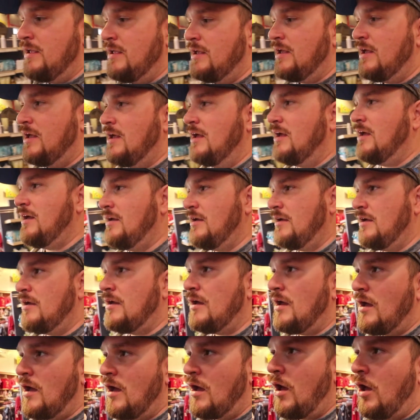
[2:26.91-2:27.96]

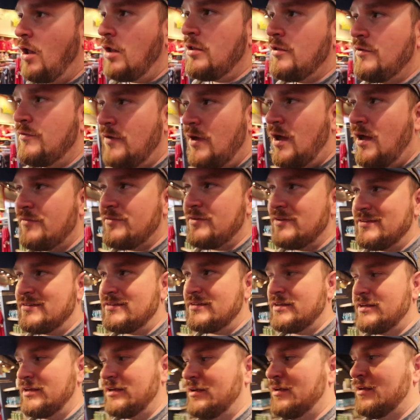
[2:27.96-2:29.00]
All of,
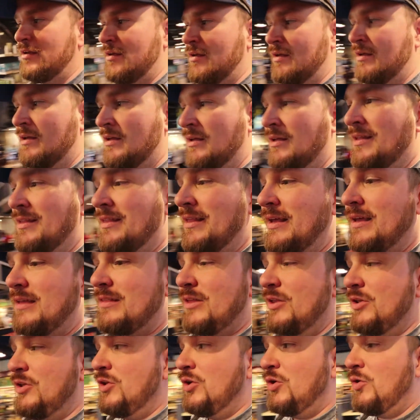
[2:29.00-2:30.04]
obviously, like
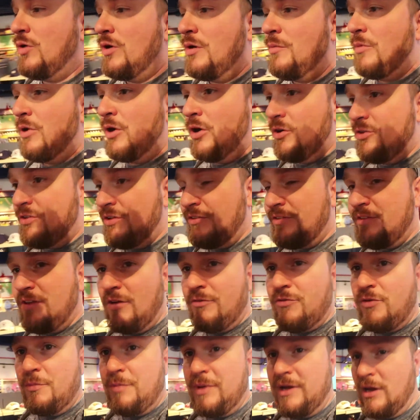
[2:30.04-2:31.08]
the newer merch and
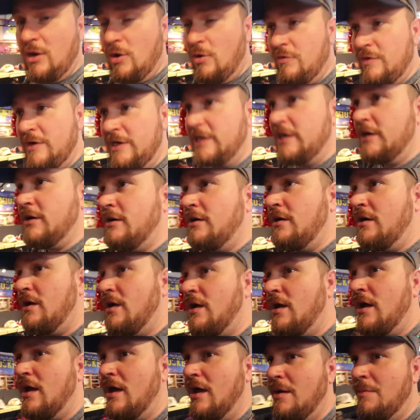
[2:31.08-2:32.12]
stuff will be over here,
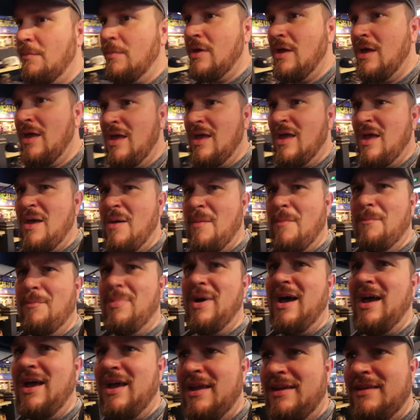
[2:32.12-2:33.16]

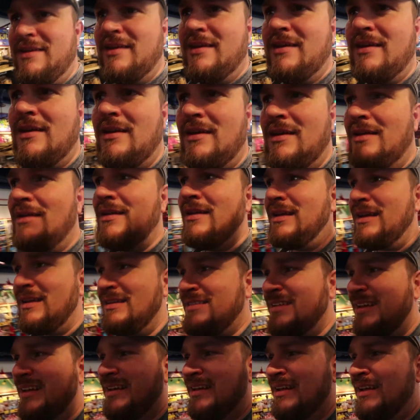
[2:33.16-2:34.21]
but like I
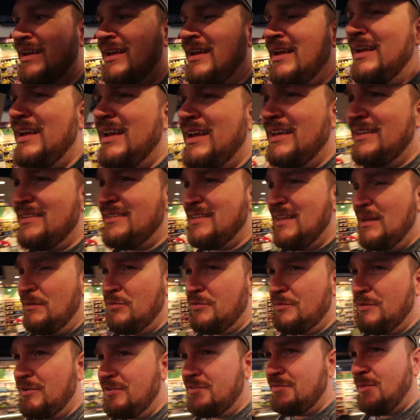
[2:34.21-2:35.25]
said, it
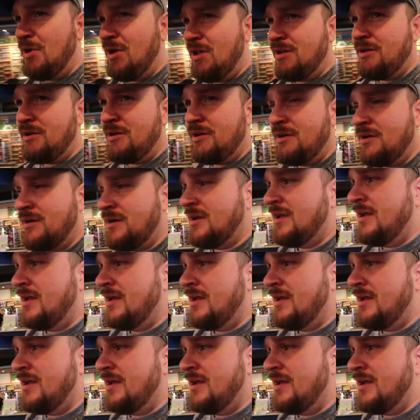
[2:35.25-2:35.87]
seems much smaller.